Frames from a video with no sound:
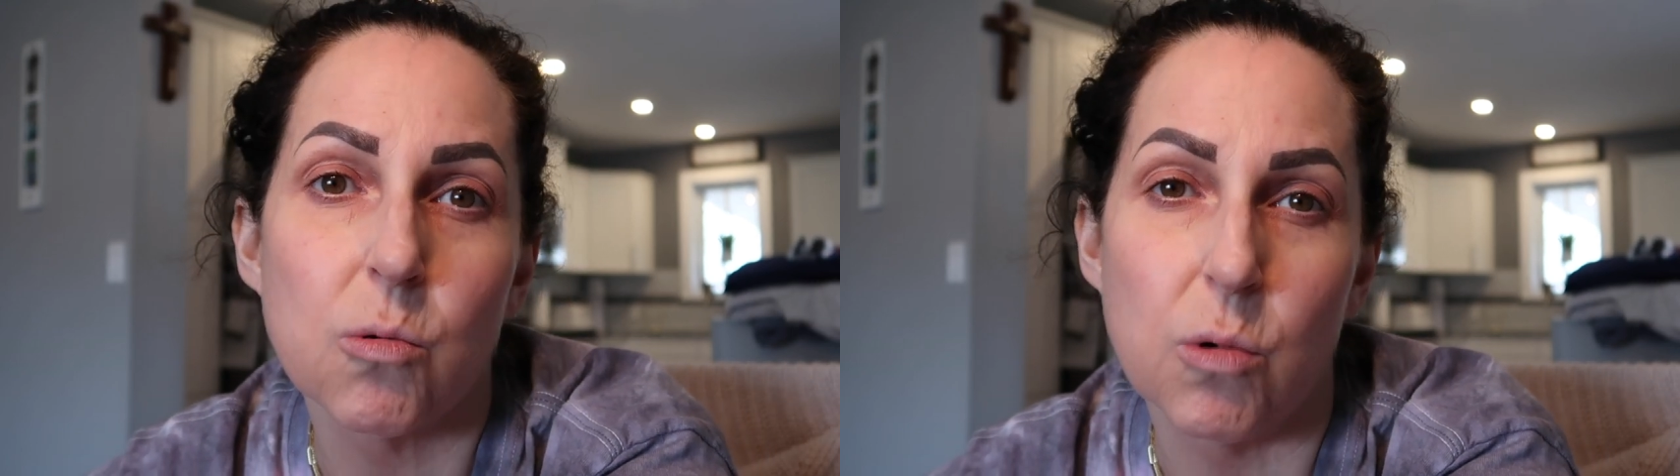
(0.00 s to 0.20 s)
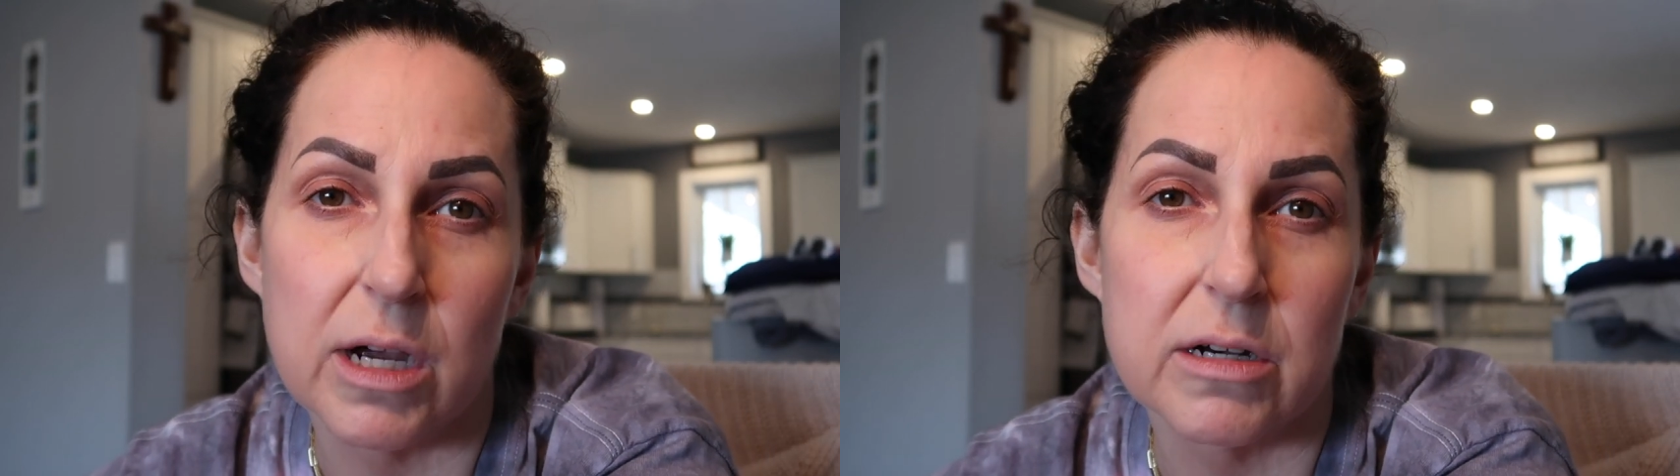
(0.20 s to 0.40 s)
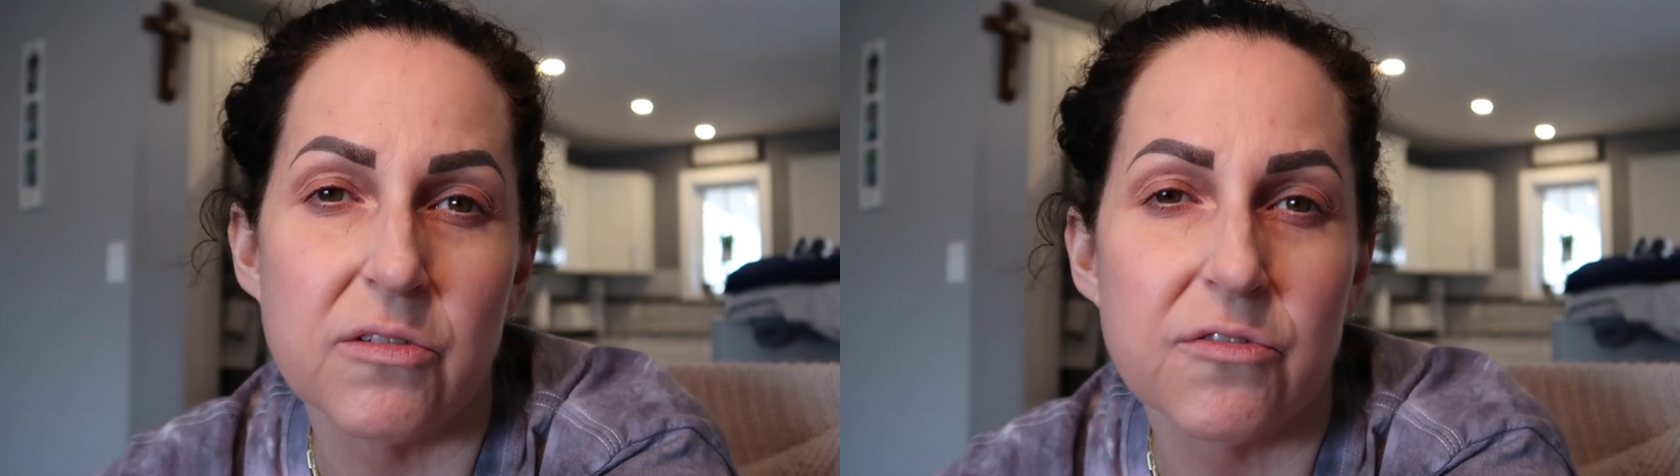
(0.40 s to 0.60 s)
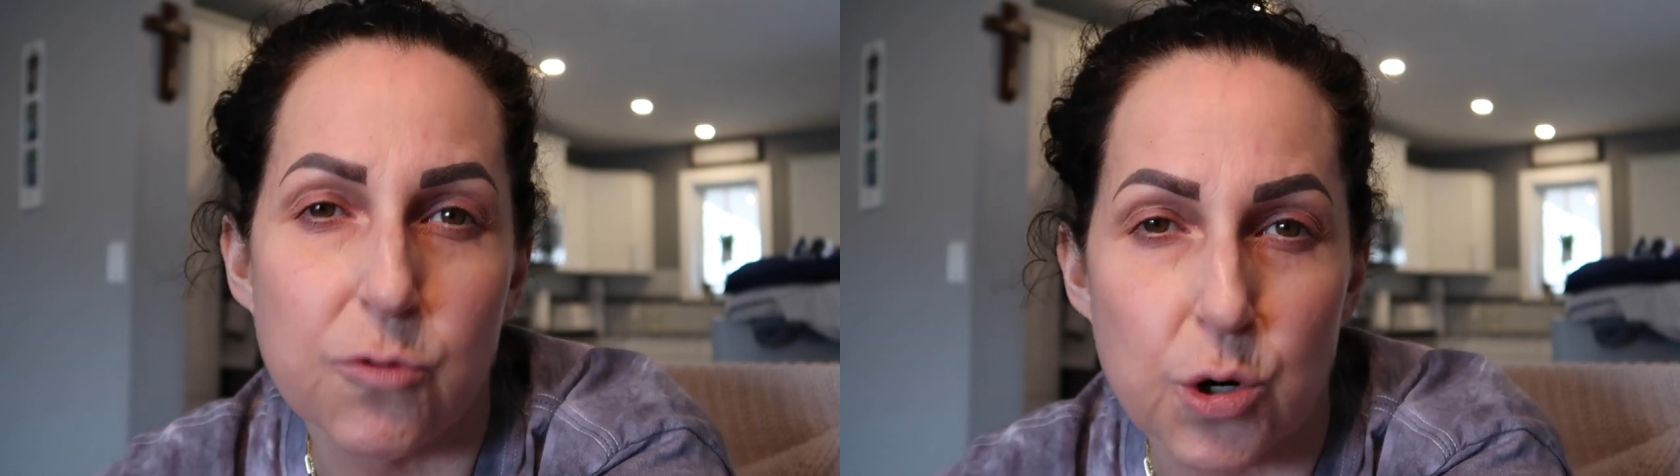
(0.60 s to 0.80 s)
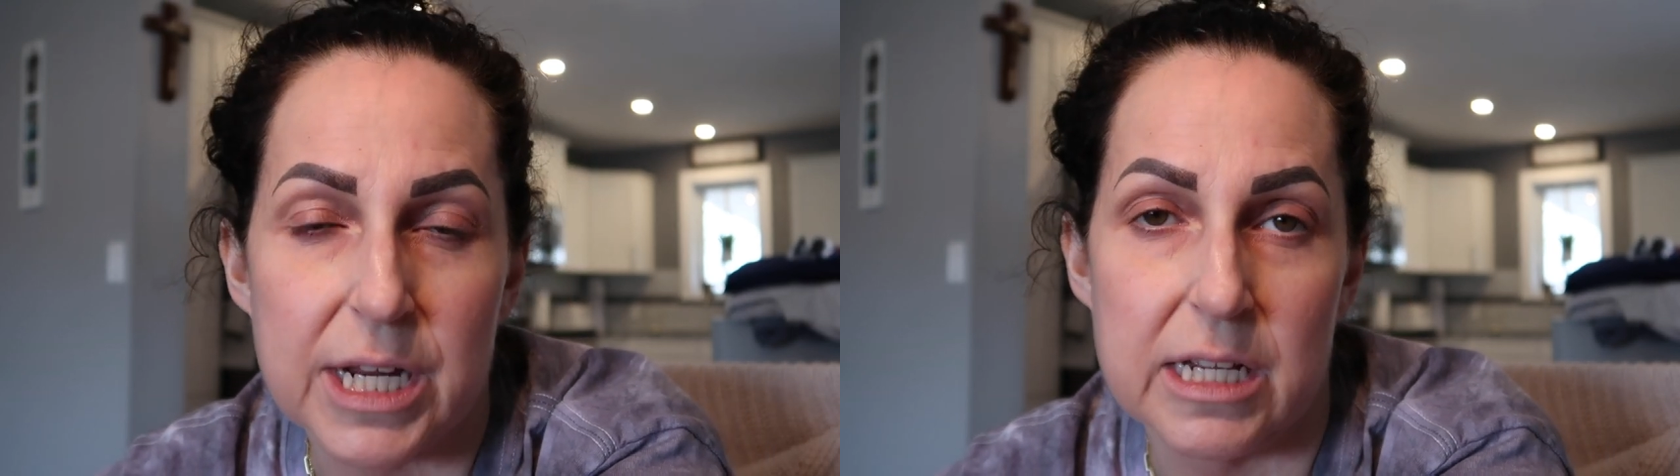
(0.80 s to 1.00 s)

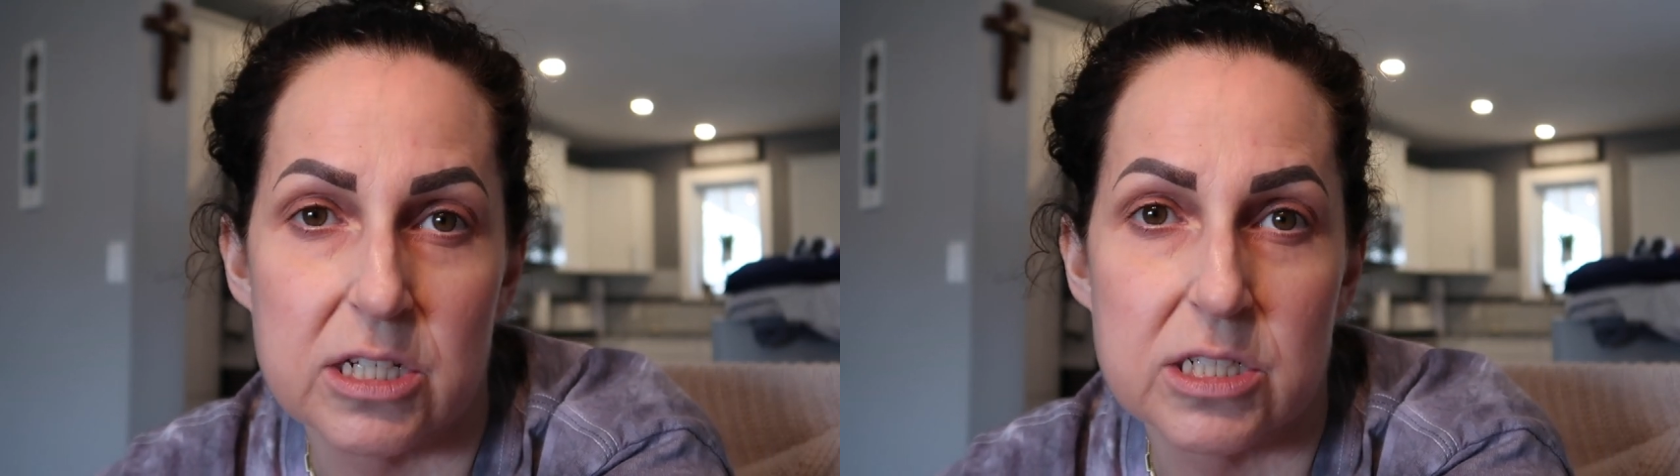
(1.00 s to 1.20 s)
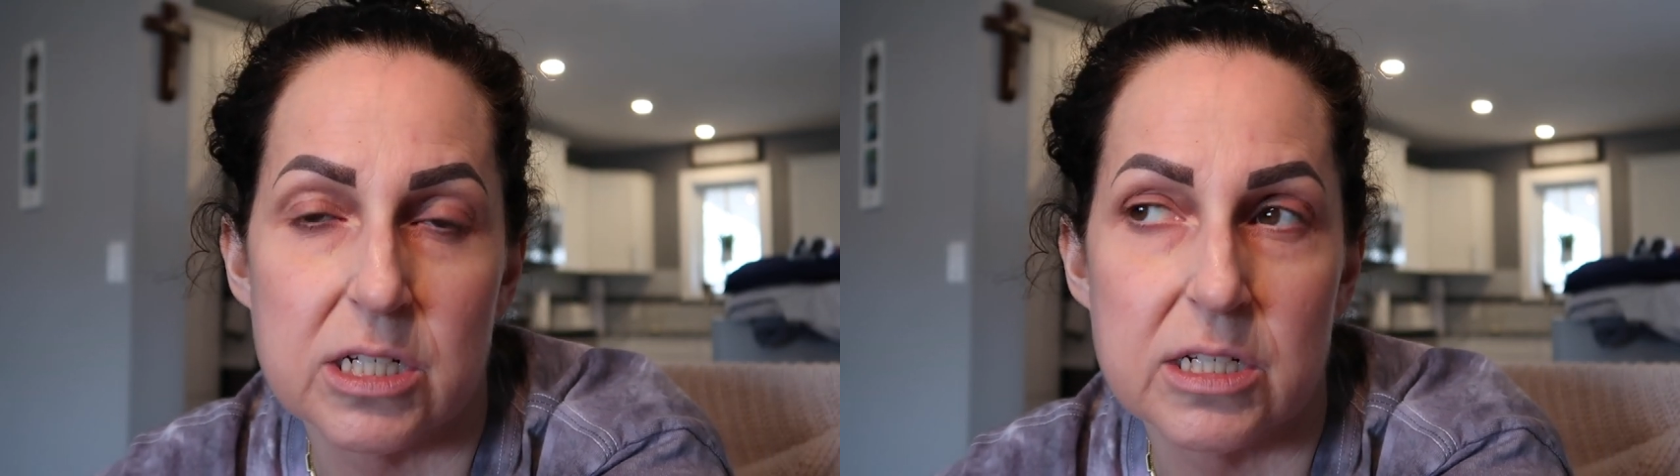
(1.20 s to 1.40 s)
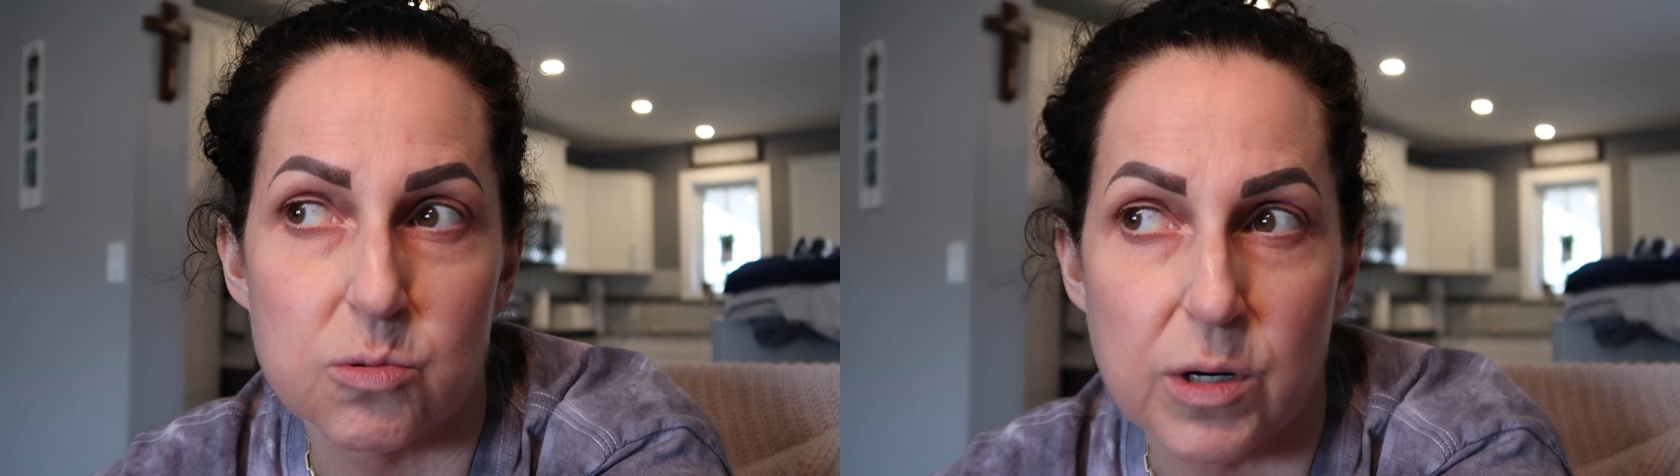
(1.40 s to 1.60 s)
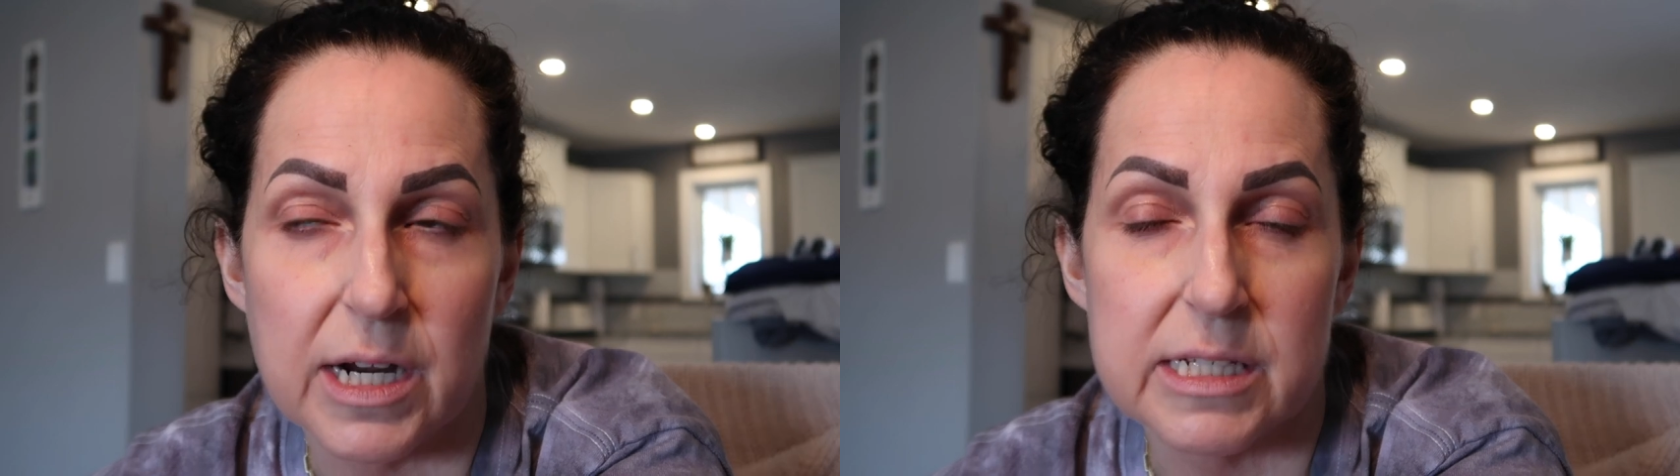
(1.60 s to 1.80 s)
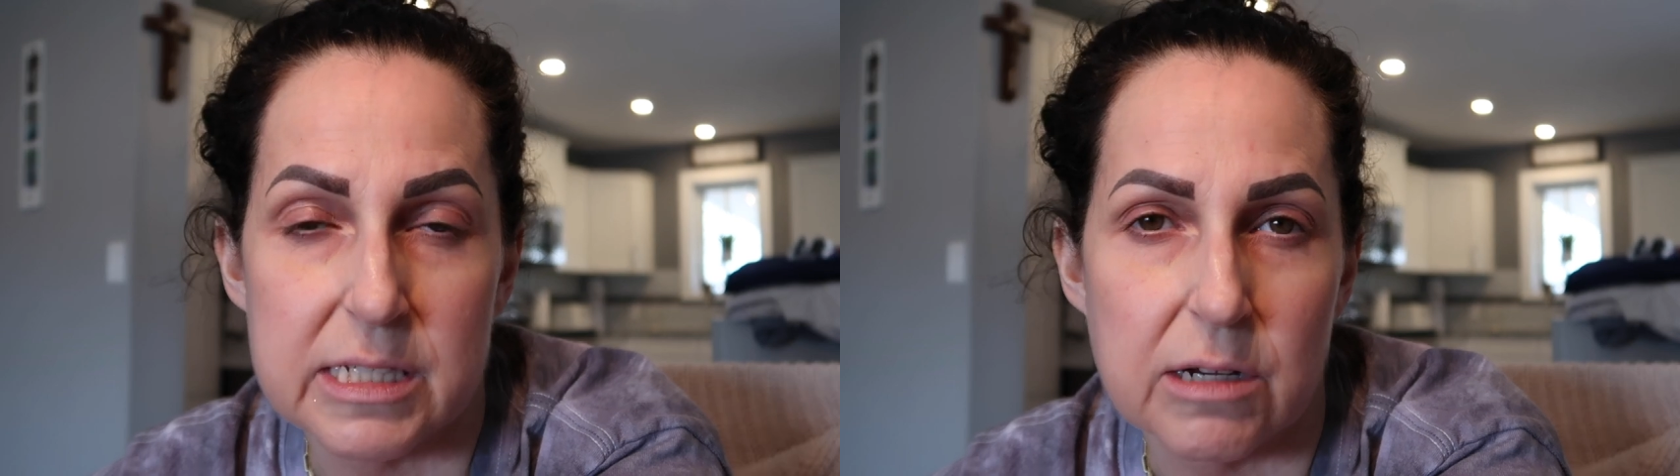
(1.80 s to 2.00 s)
140-ish is
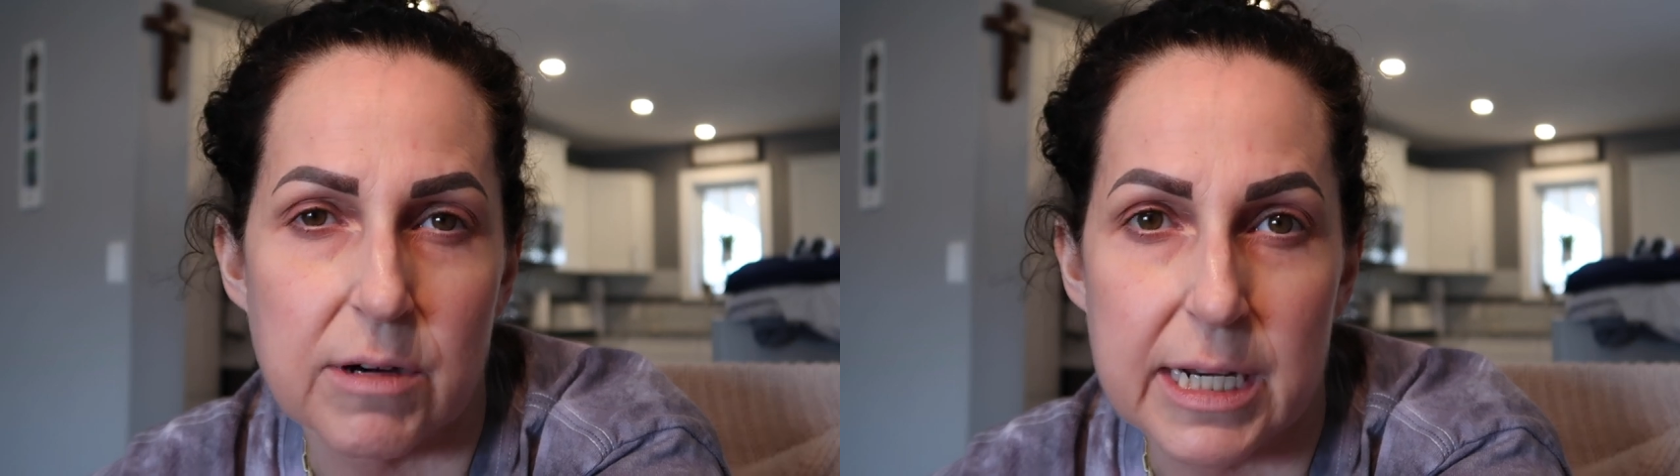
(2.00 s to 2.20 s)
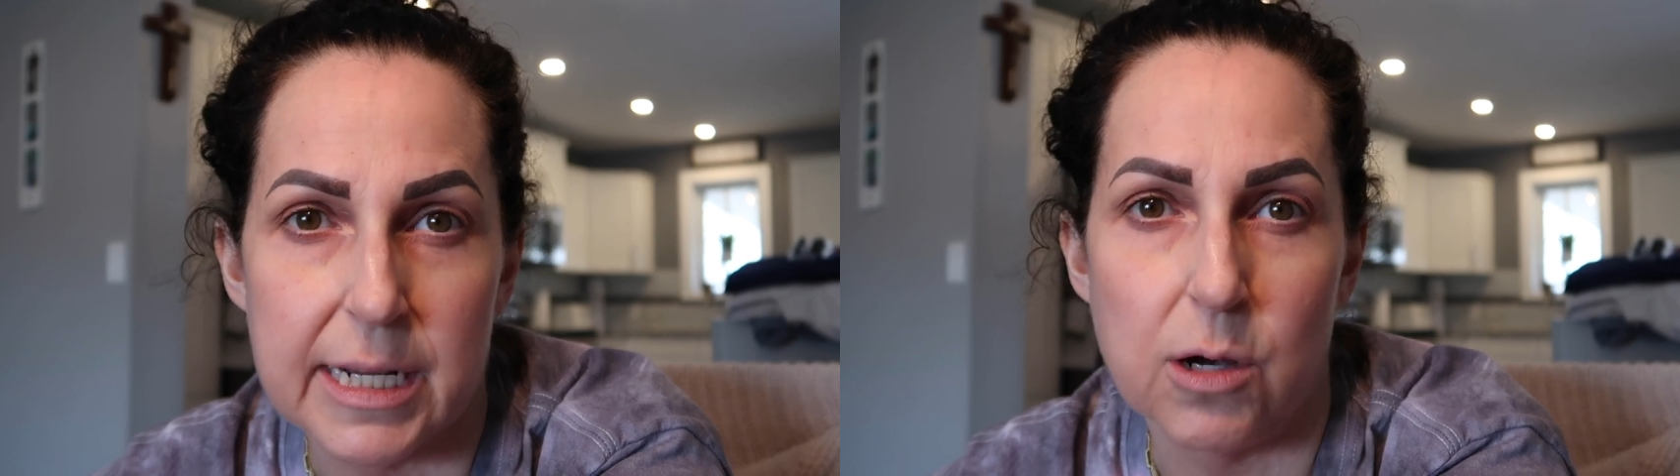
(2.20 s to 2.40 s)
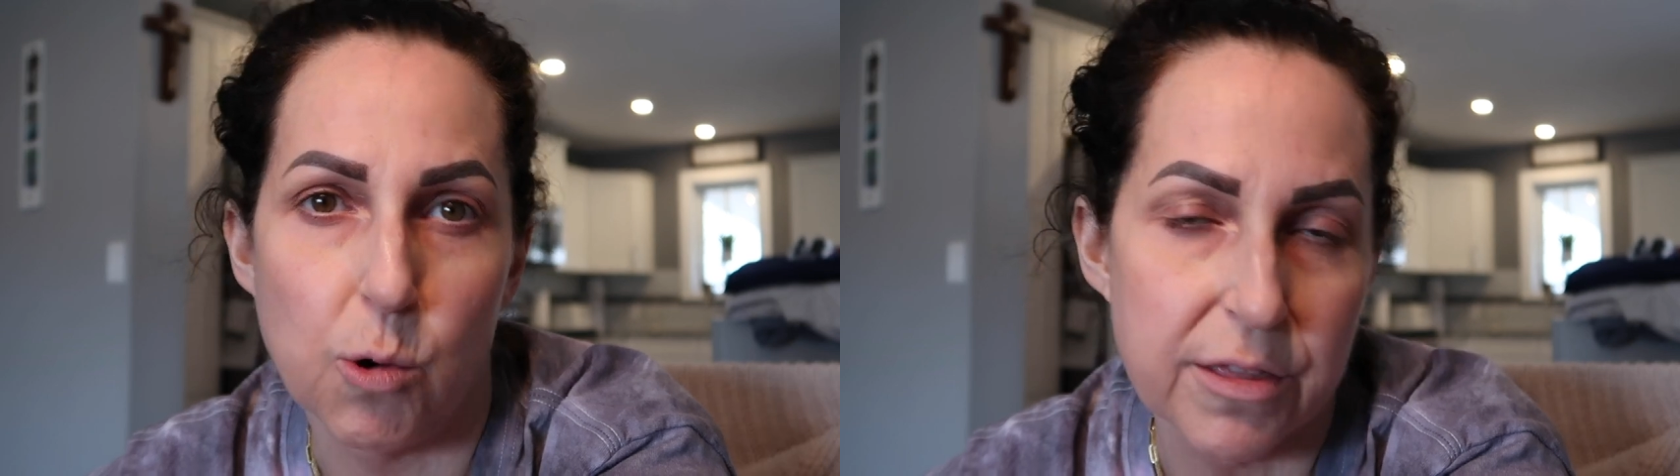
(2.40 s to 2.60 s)
where I sit right now,